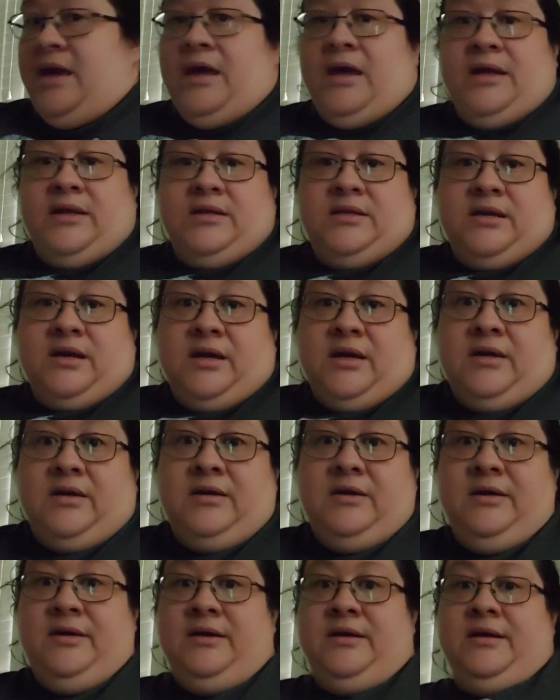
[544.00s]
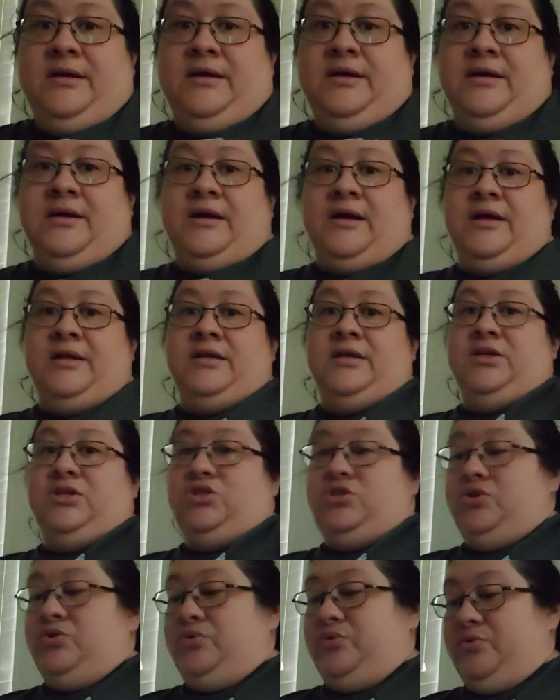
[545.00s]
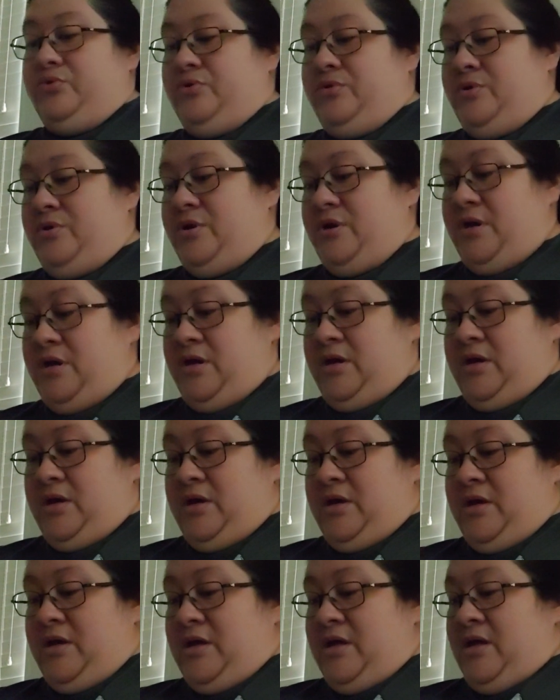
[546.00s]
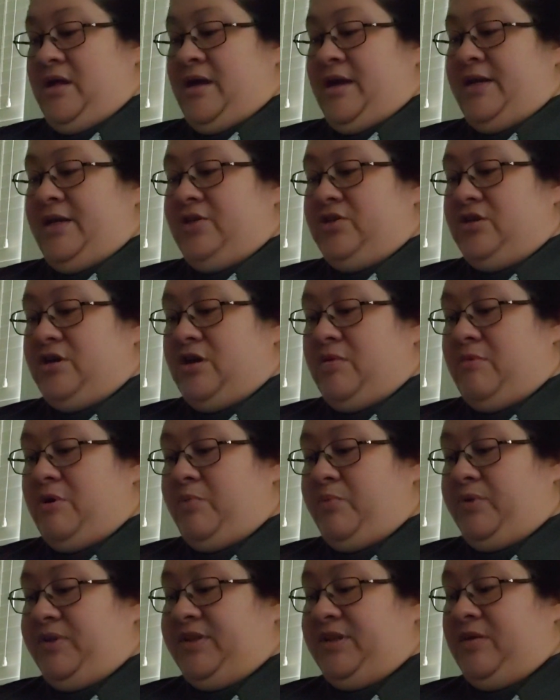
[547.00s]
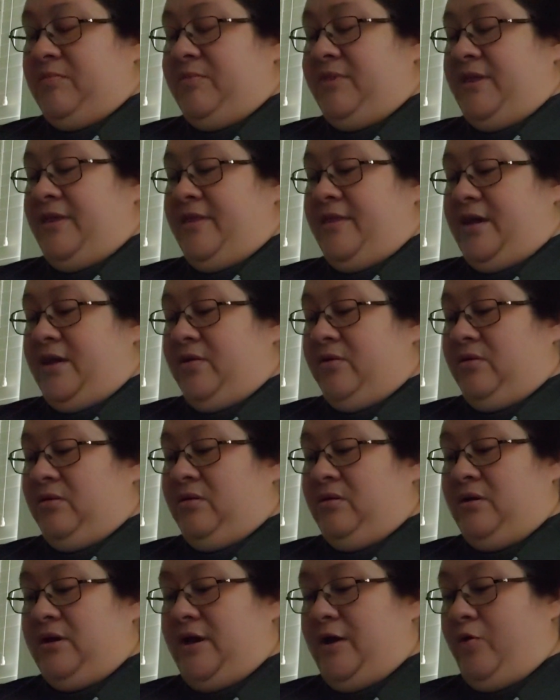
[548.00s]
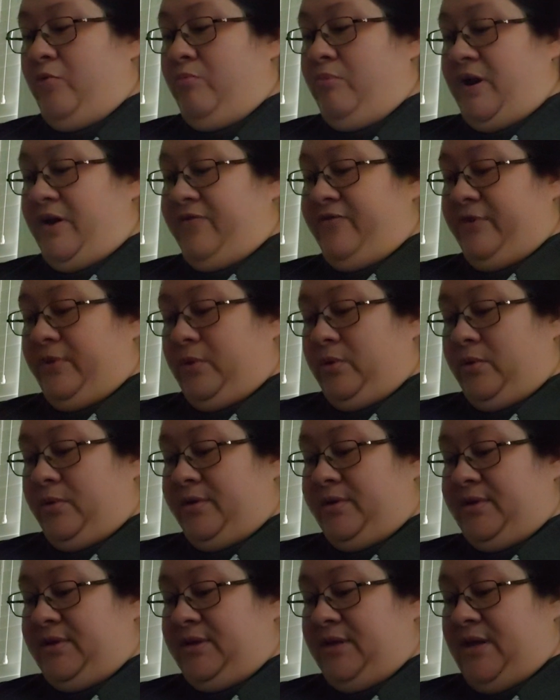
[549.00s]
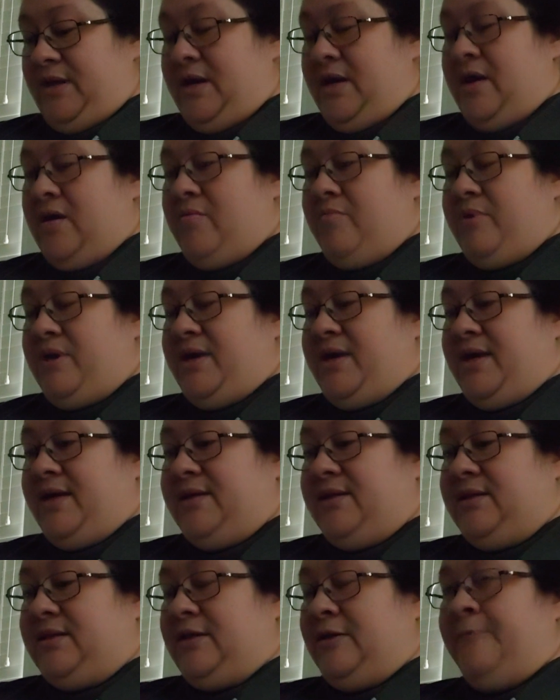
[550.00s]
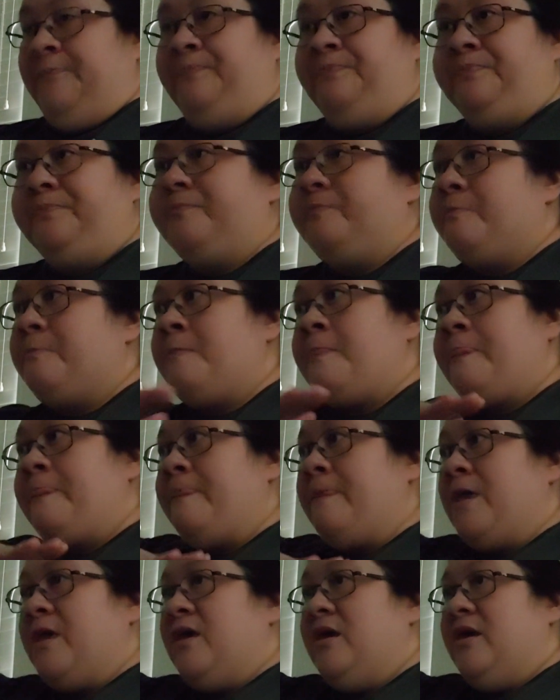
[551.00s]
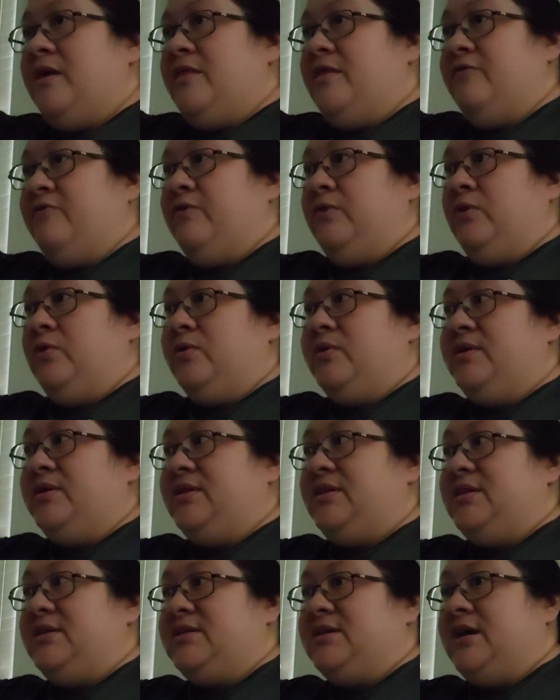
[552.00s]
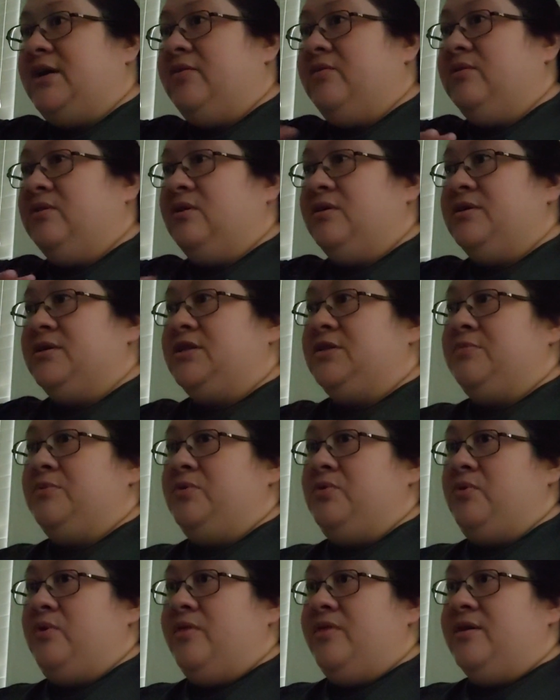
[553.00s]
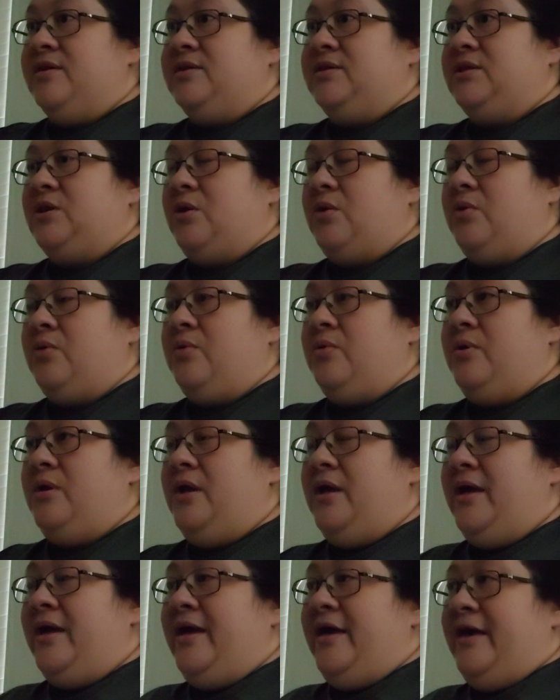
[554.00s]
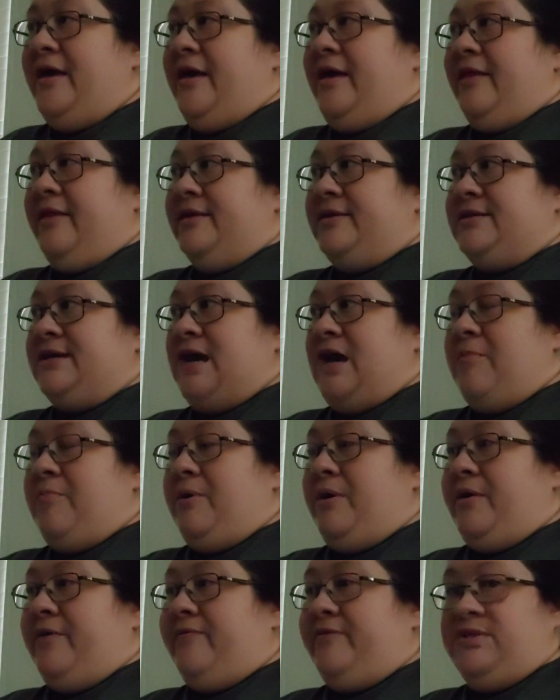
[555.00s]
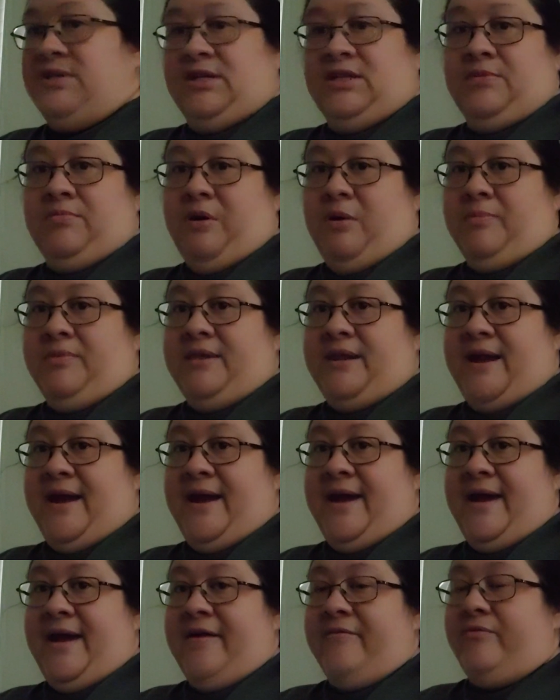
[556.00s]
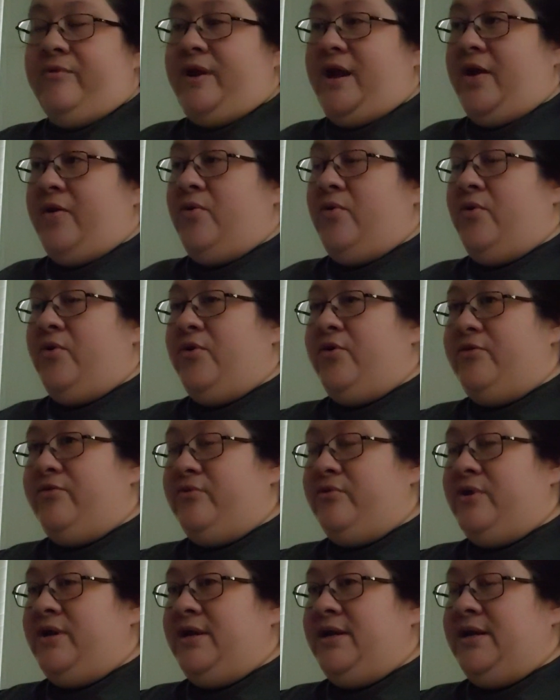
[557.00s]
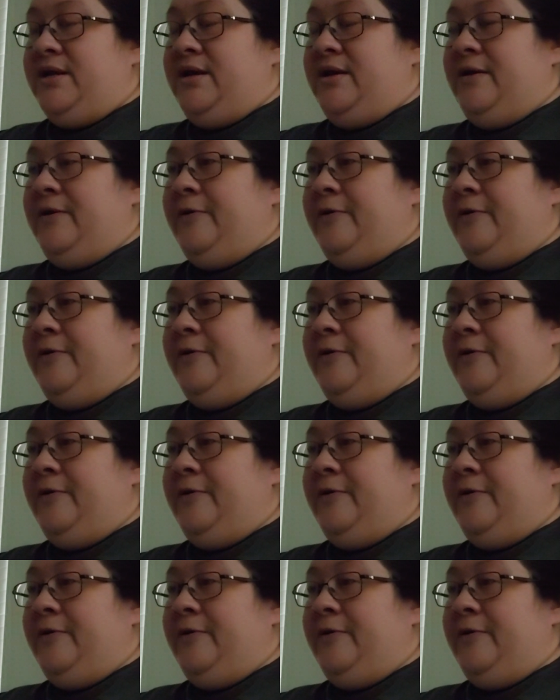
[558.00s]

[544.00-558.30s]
And I need to come up with something that'll help my floors, because the tiles aren't smooth, so the type of dust mop that I have, when I go over it,